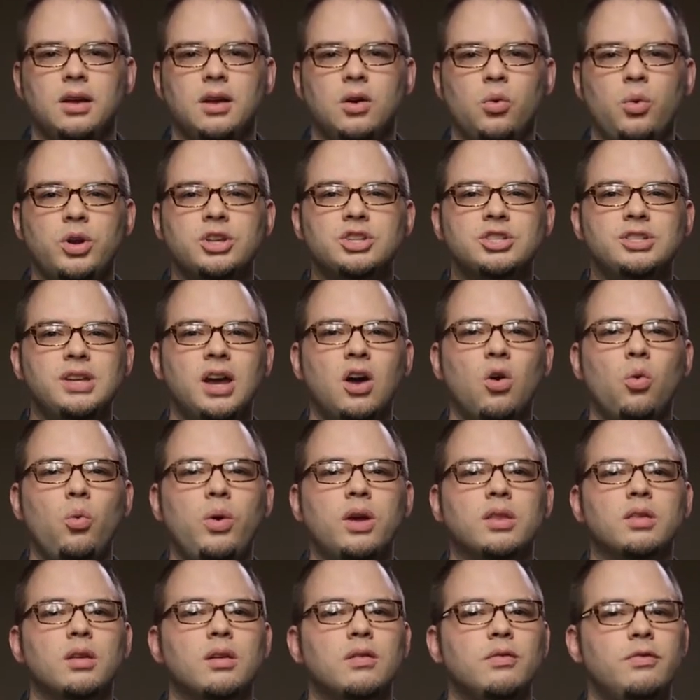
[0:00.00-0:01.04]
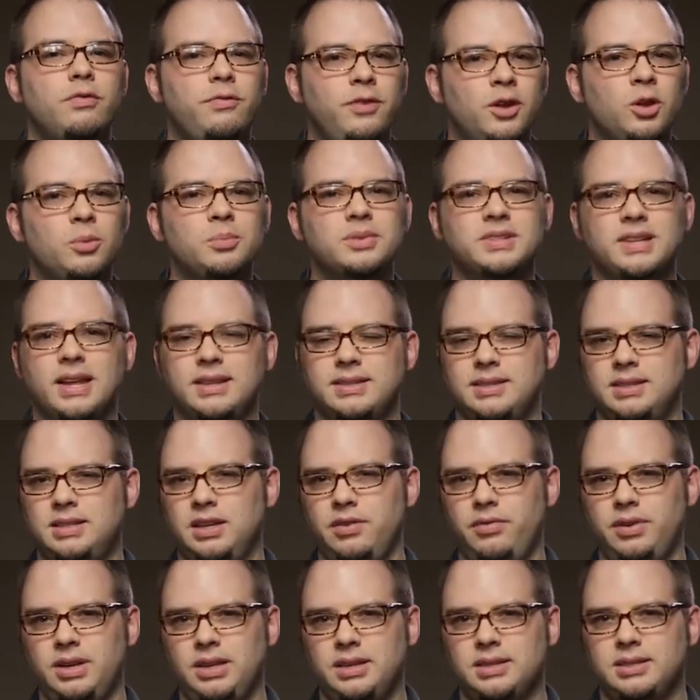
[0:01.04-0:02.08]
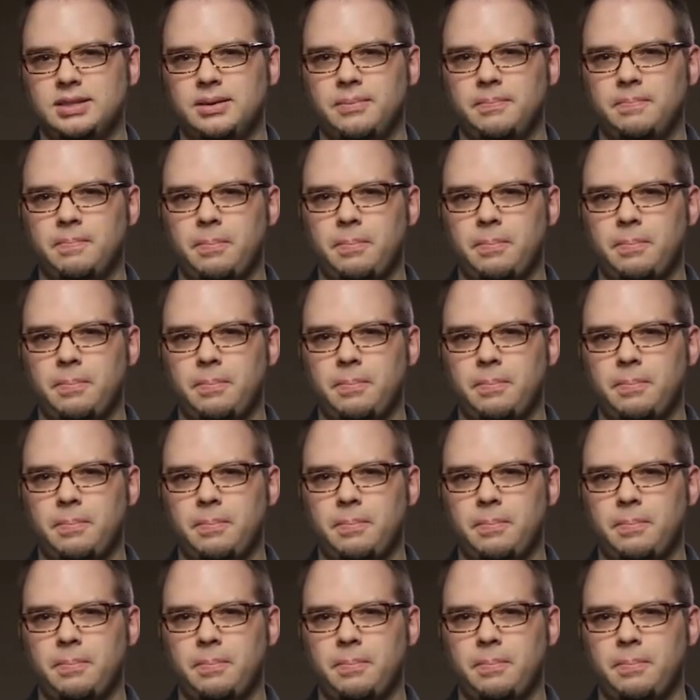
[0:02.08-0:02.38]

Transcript: which dealt with film sensitivities.